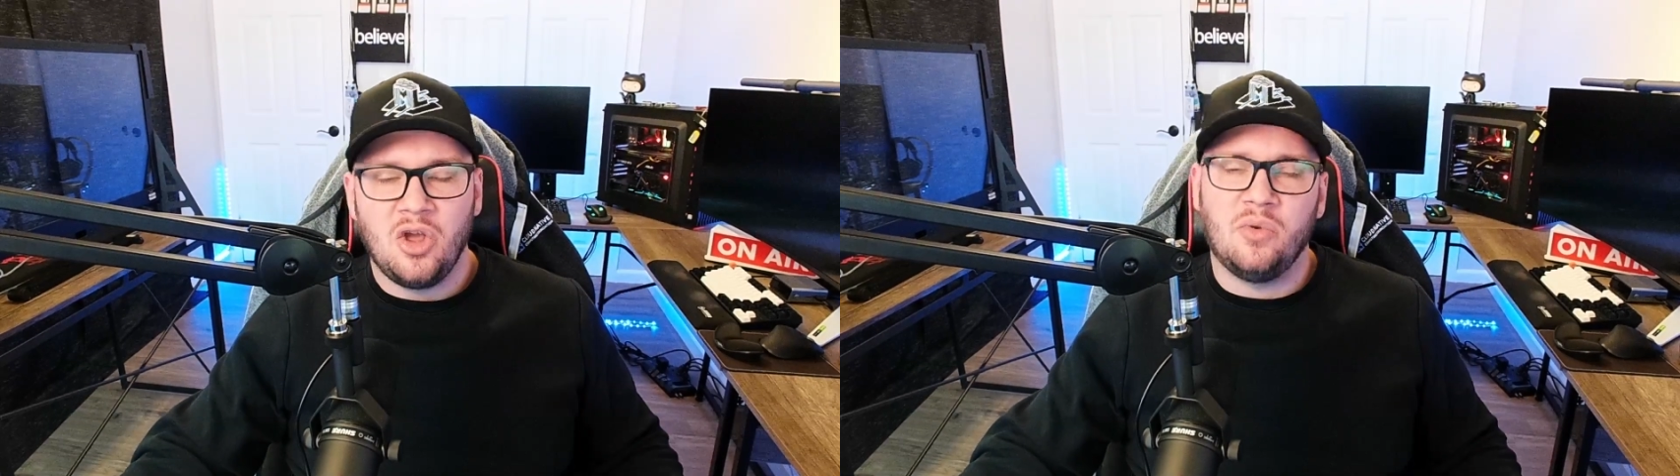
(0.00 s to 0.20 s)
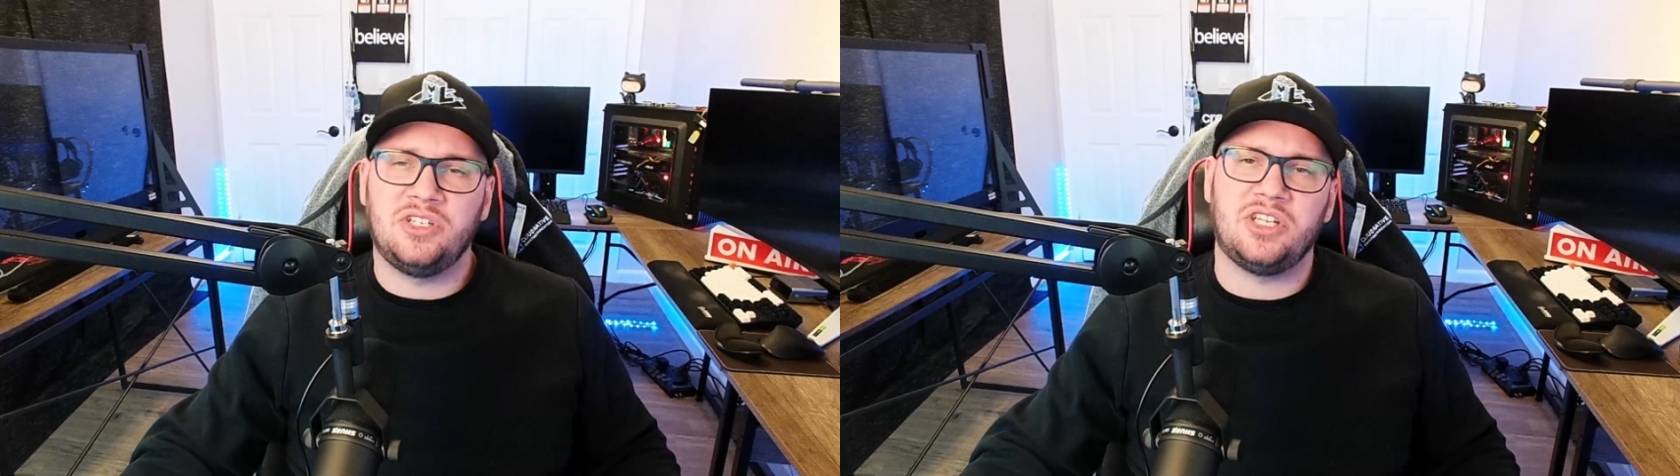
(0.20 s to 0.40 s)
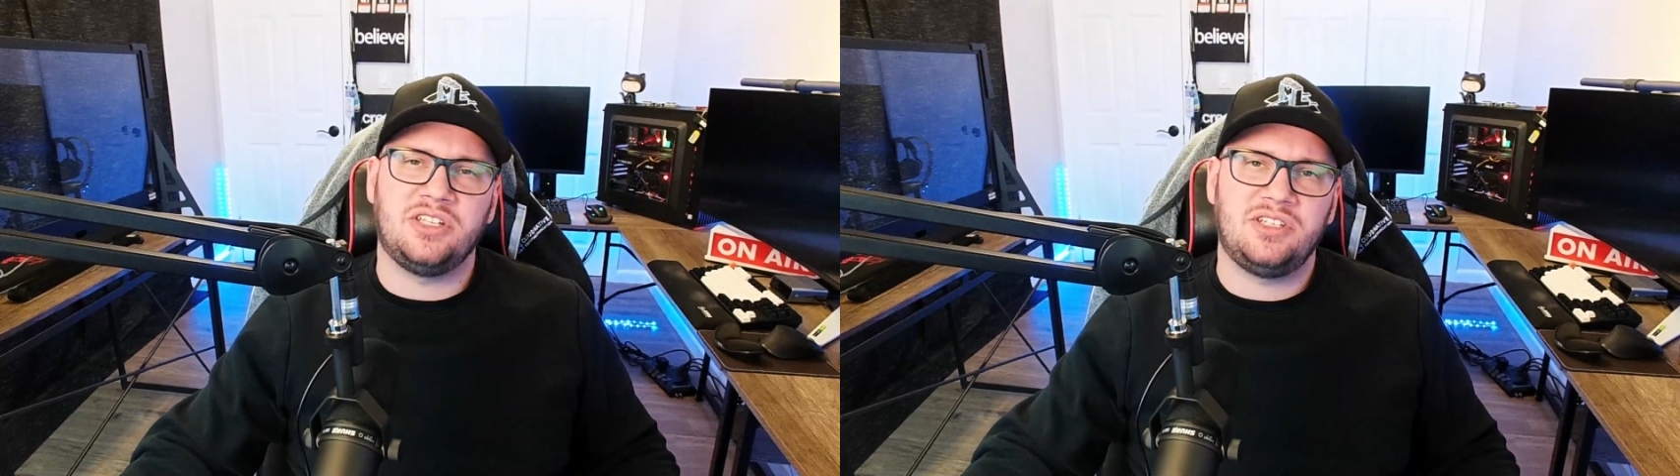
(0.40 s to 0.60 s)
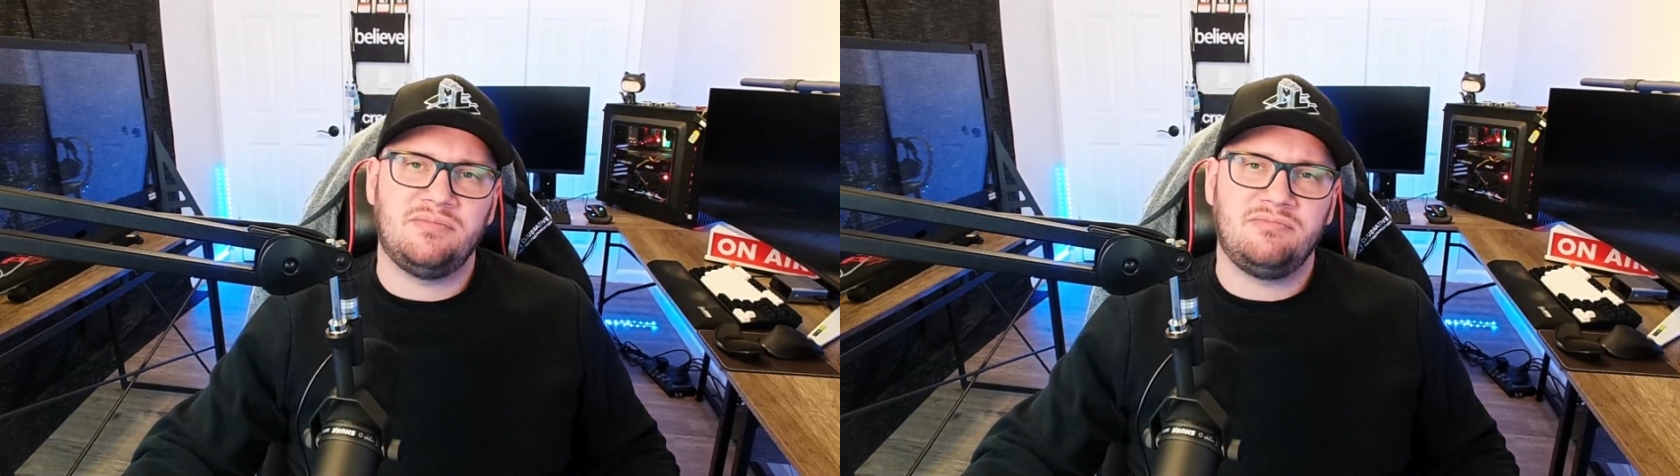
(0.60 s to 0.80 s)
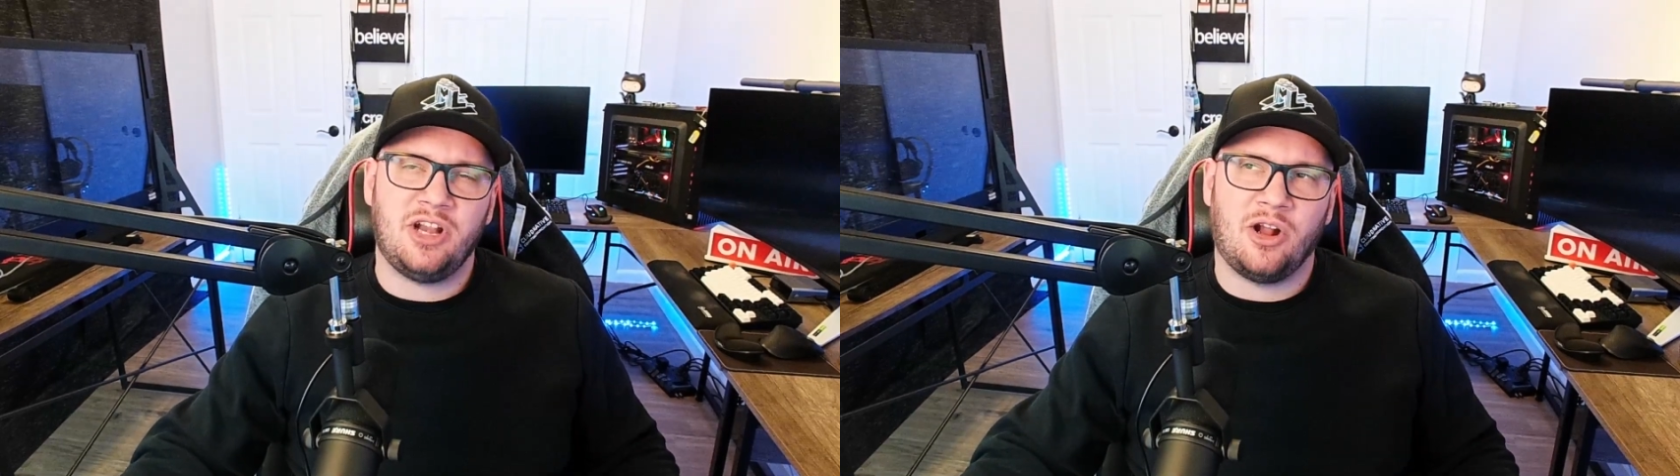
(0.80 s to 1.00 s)
which is,
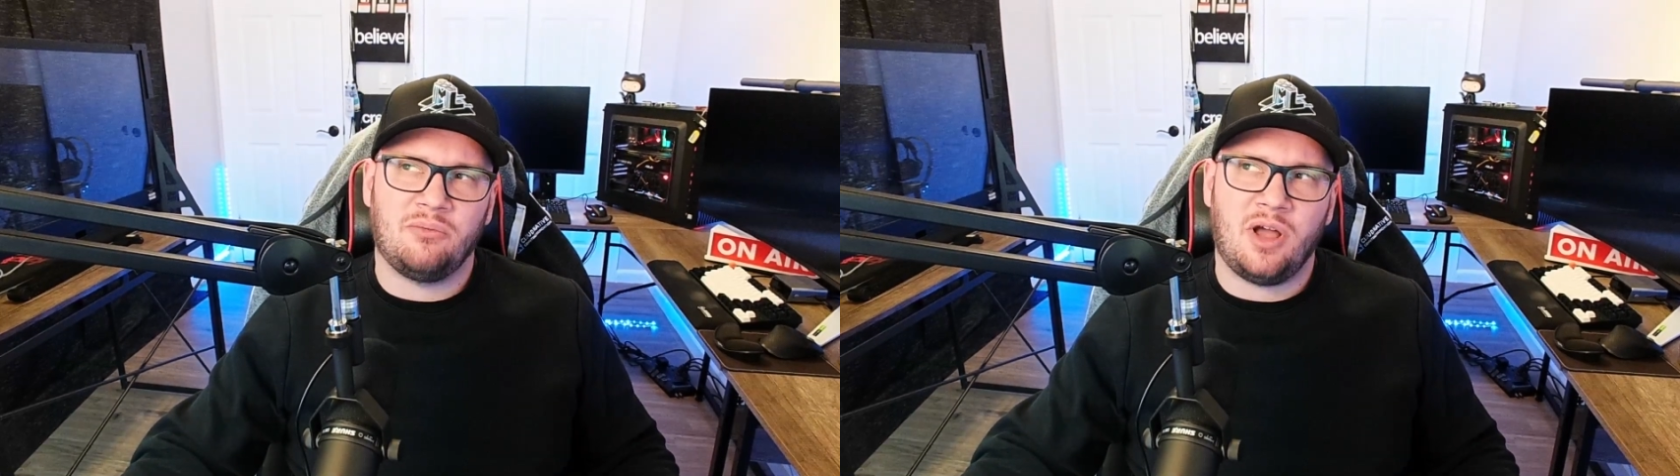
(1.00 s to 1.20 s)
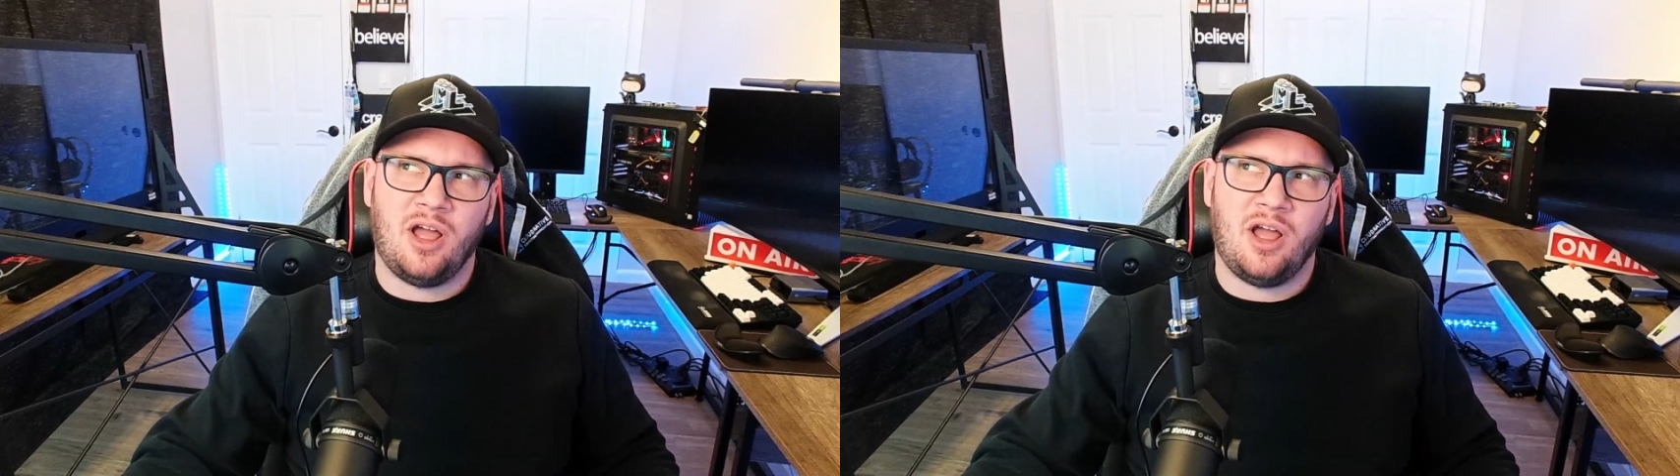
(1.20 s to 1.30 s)
you know,